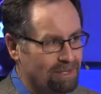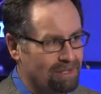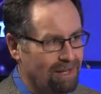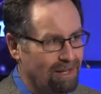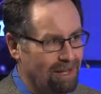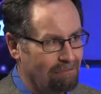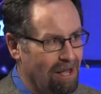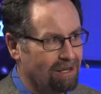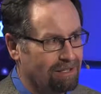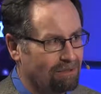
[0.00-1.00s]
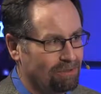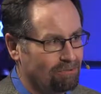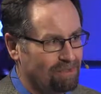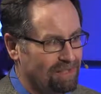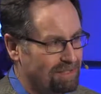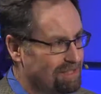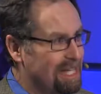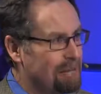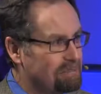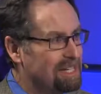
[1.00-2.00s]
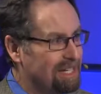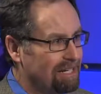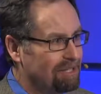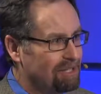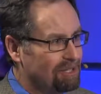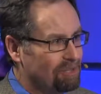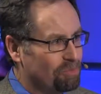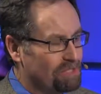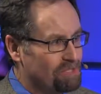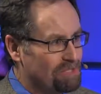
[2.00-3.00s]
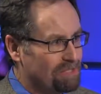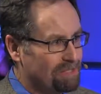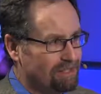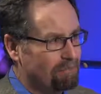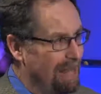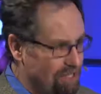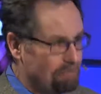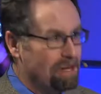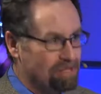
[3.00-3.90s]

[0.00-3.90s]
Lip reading: with a molecule, a DMT, which is magic